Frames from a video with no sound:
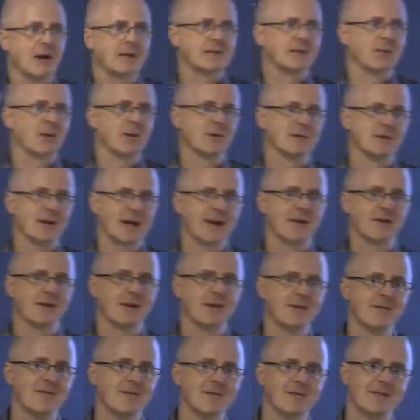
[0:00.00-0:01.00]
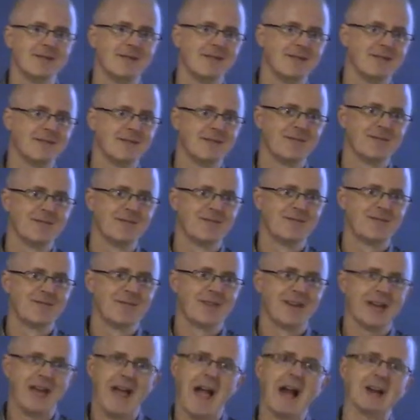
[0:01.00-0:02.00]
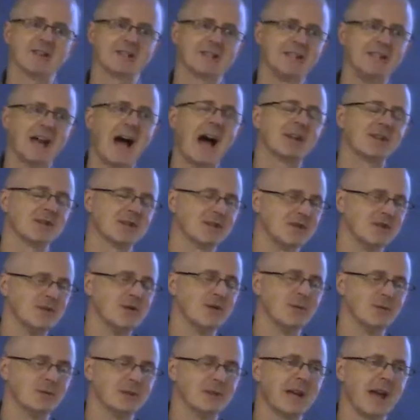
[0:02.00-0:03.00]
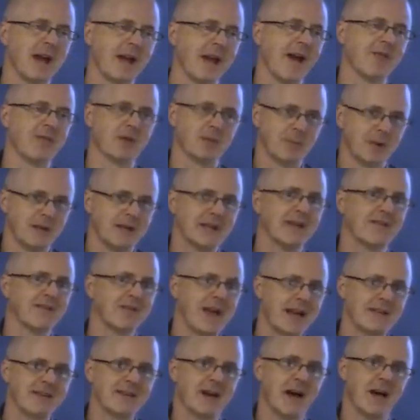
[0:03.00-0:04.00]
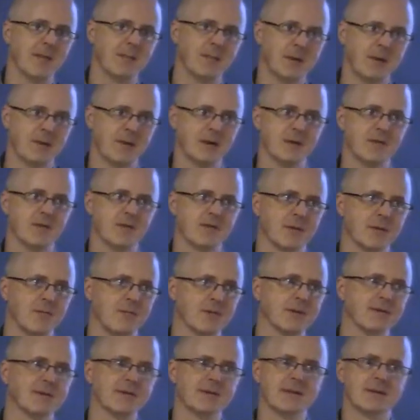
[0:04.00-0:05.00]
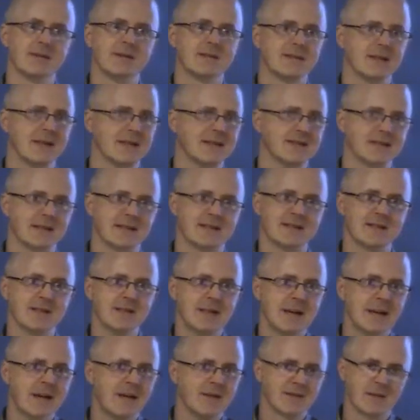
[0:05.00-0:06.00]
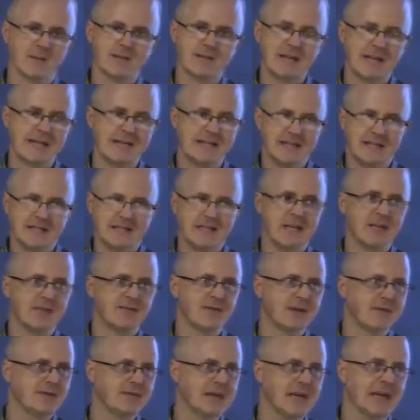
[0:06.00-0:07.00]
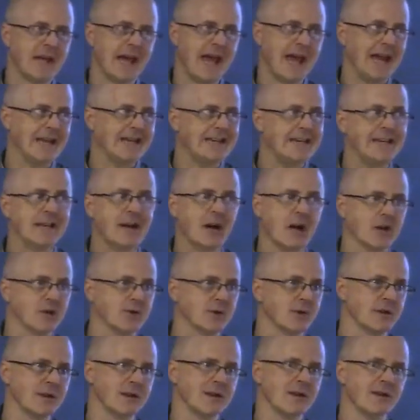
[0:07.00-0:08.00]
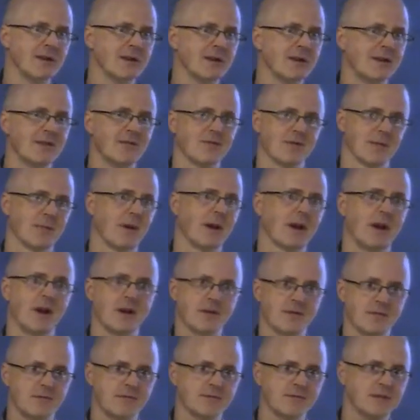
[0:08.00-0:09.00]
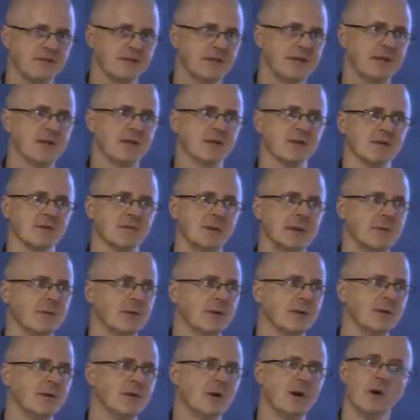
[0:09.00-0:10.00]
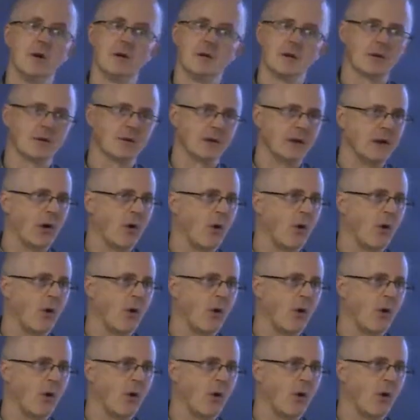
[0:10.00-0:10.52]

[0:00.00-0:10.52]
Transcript: I suppose. I Actually, not just Newton, everybody of that time period from say, from, say 1650 to 1800, for about 150 years, people, including